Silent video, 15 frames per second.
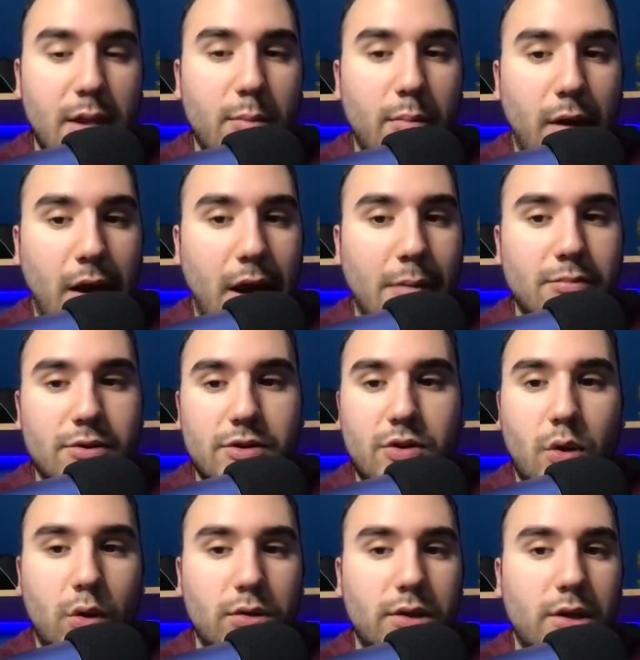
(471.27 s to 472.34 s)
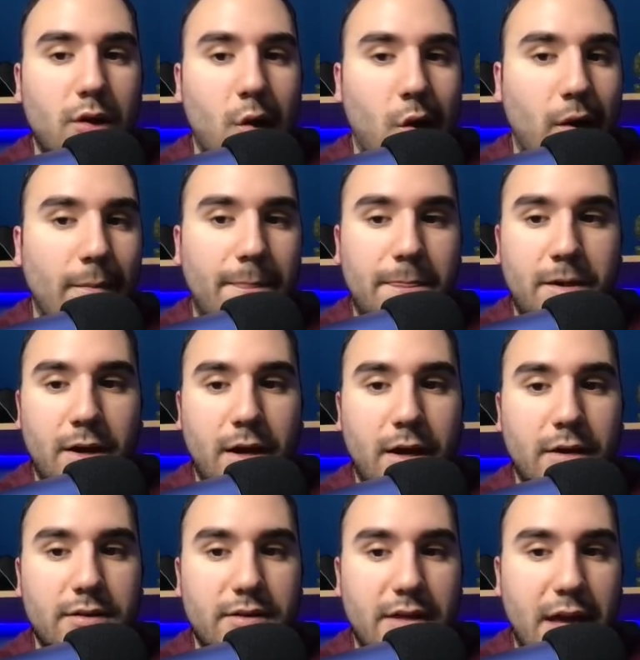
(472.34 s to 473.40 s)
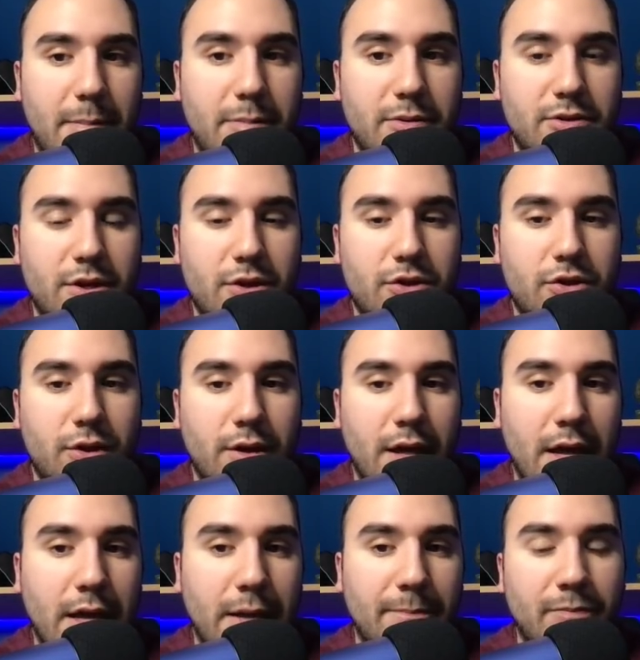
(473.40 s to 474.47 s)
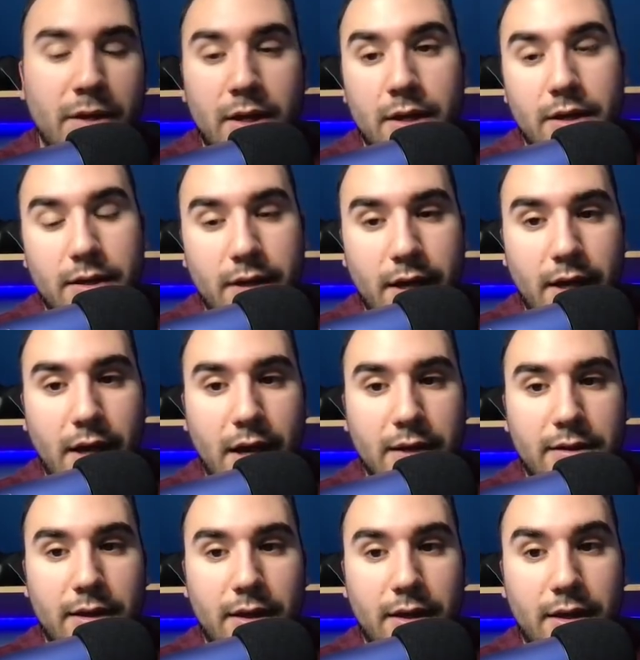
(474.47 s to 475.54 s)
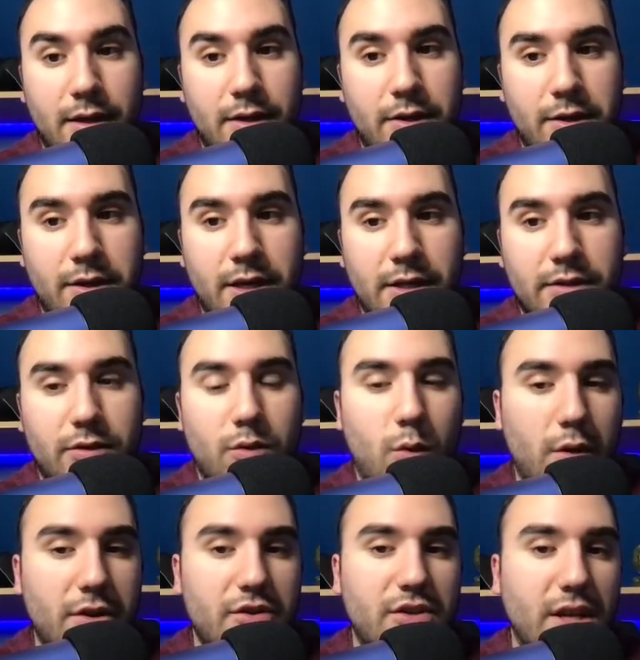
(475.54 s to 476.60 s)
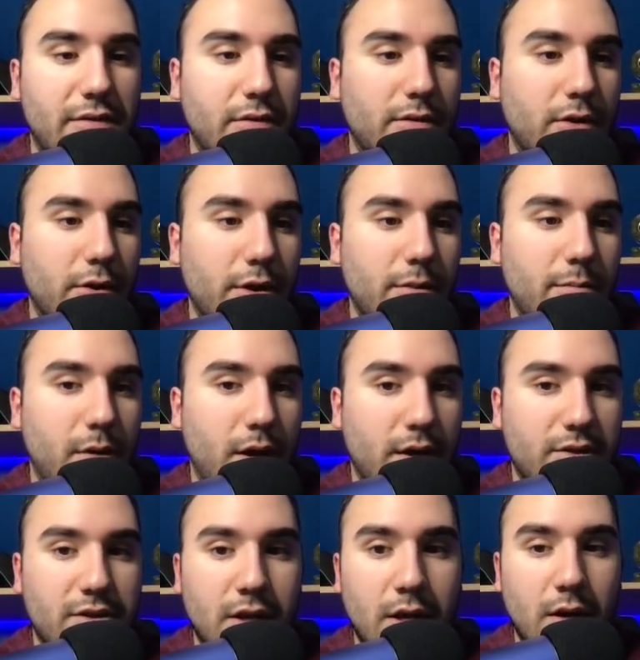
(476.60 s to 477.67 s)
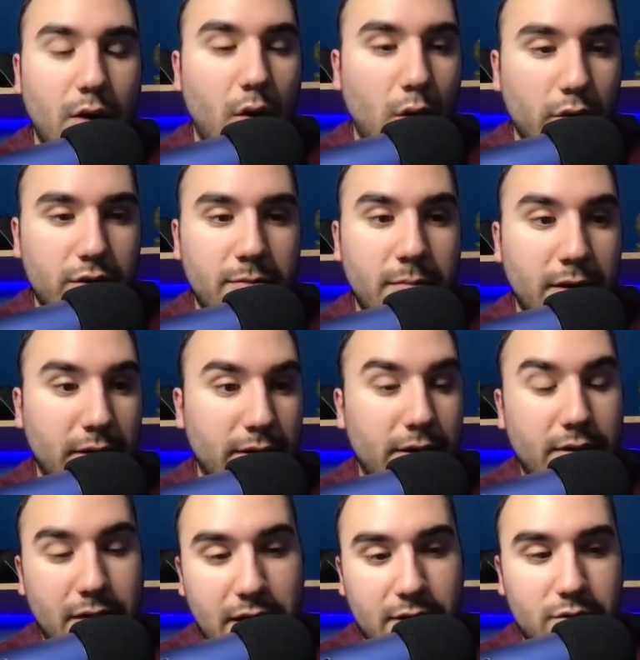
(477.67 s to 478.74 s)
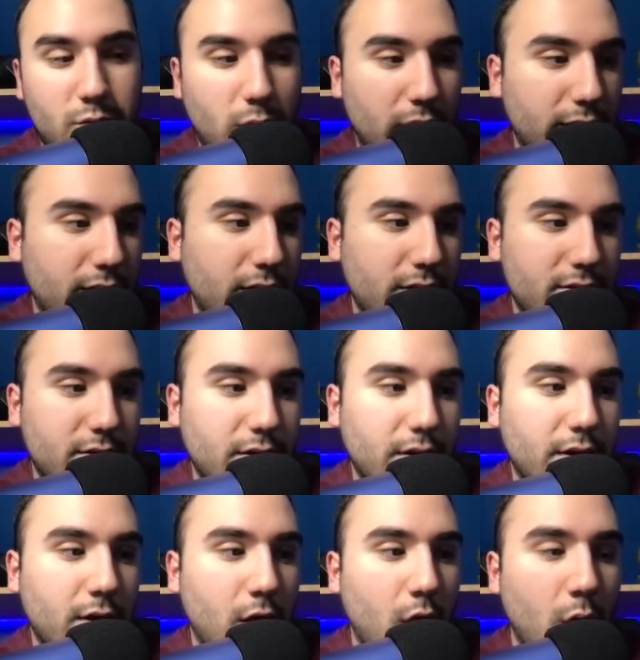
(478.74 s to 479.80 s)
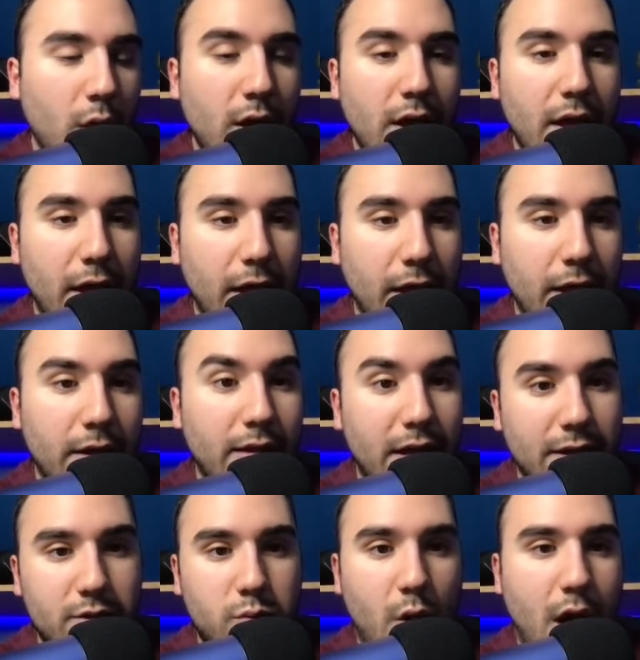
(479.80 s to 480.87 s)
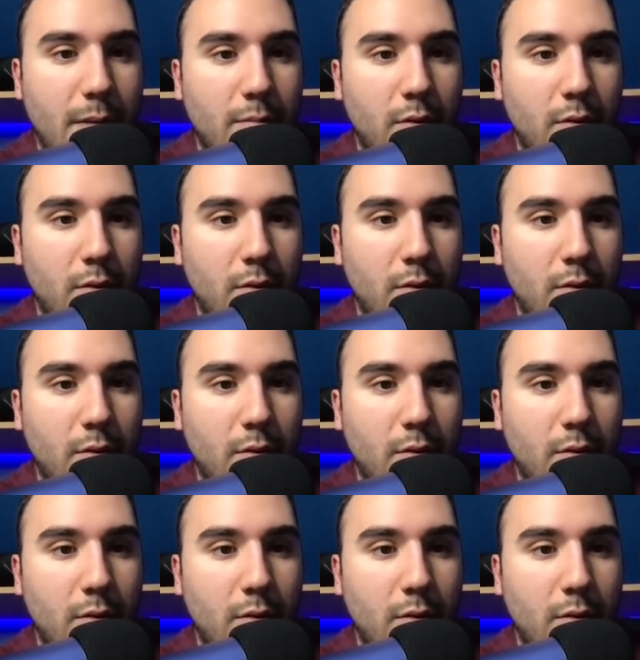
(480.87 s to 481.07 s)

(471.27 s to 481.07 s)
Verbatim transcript: But I'm just holding on to that position. And yeah, I think it could get to 27, 30 bucks. Ultimately, that is where I think it's going to go, and that's why I'm